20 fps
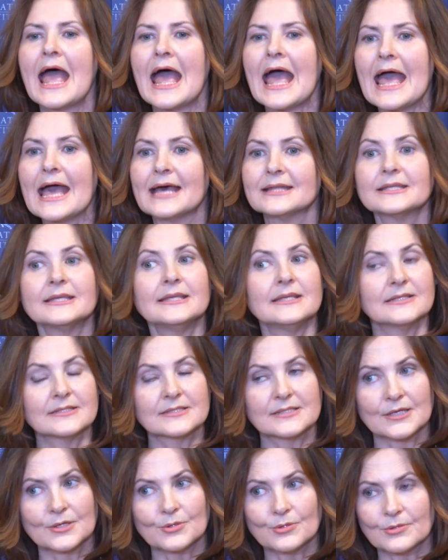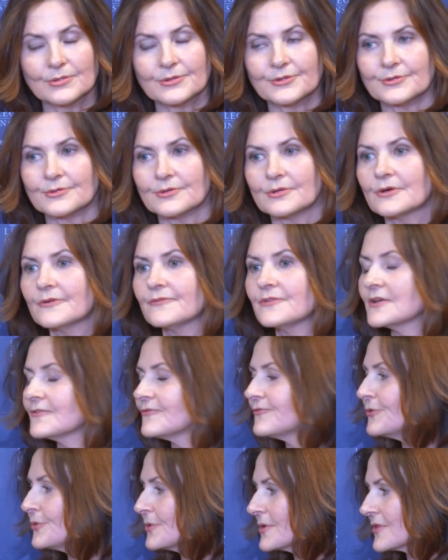and he is the author of the
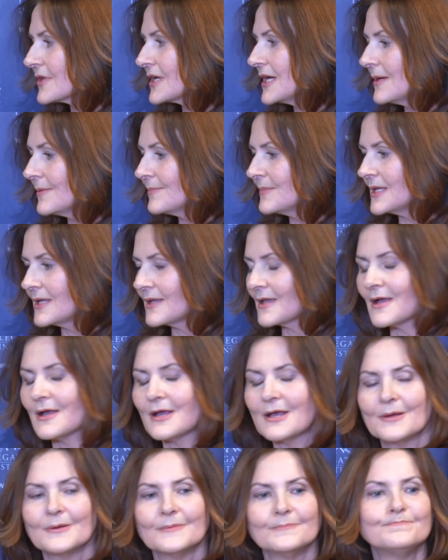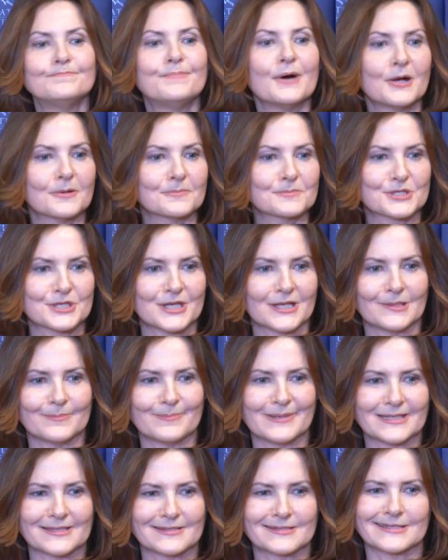forthcoming bombshell
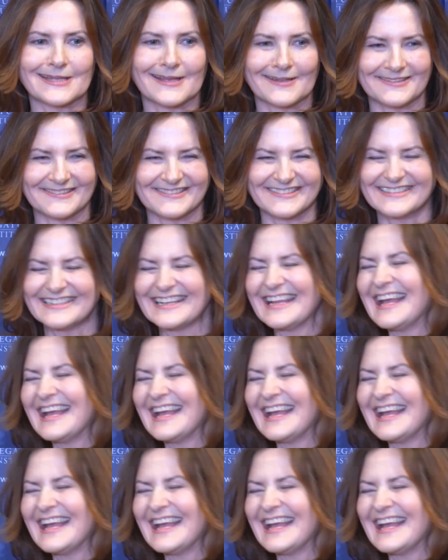bestseller,